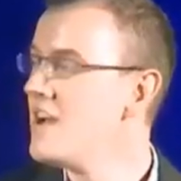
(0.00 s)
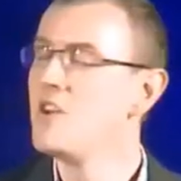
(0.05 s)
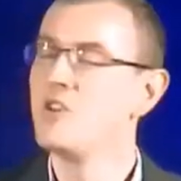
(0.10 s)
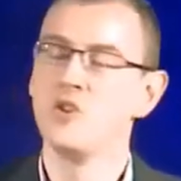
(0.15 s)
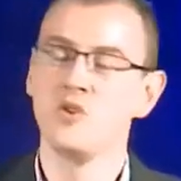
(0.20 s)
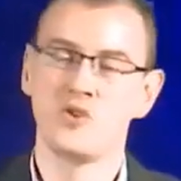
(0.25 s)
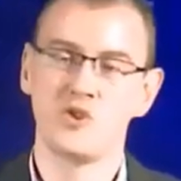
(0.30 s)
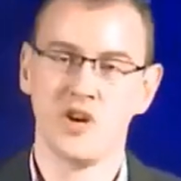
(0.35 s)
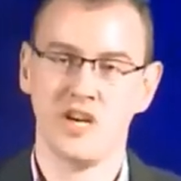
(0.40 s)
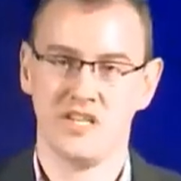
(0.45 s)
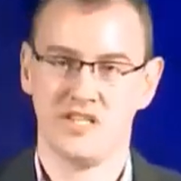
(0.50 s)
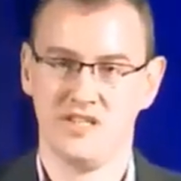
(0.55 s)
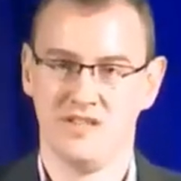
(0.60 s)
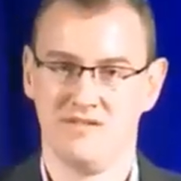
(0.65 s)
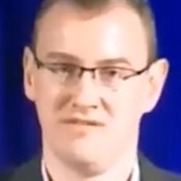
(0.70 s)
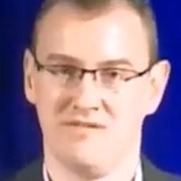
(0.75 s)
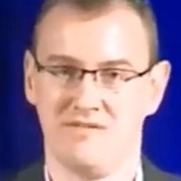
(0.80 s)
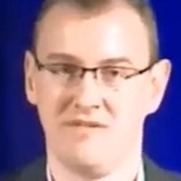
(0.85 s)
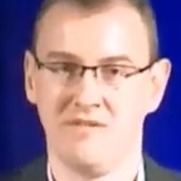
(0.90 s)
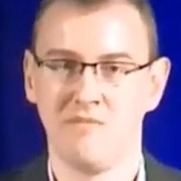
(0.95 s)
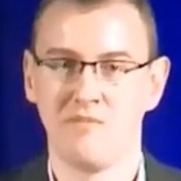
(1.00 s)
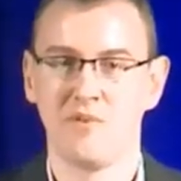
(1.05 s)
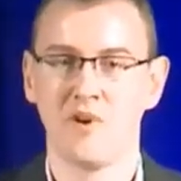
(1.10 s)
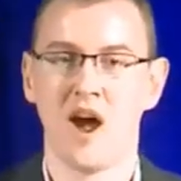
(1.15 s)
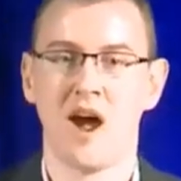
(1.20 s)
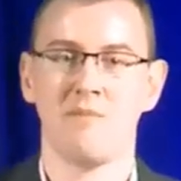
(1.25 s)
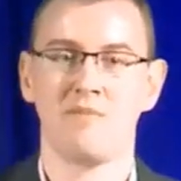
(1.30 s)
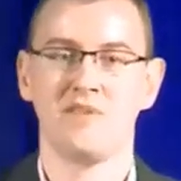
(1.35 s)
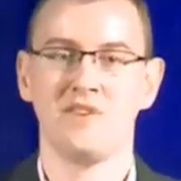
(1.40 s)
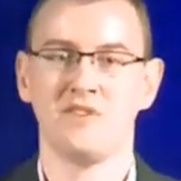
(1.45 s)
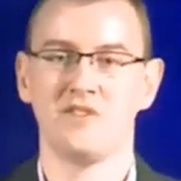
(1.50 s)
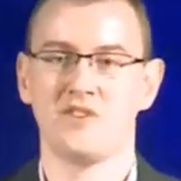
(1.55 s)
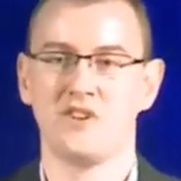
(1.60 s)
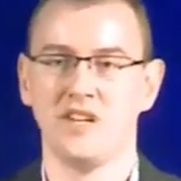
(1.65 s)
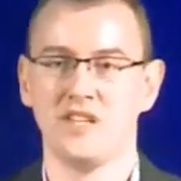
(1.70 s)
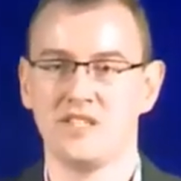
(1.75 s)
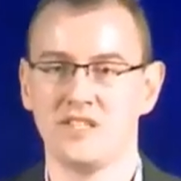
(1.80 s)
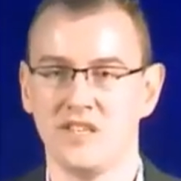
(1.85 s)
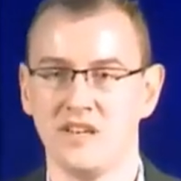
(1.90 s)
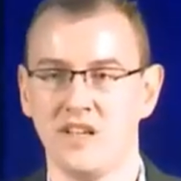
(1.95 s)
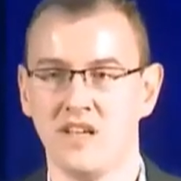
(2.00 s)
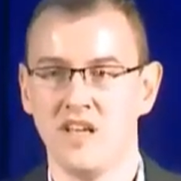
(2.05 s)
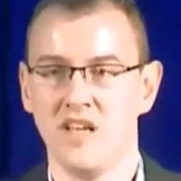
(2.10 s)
nutrition, proper nutrition.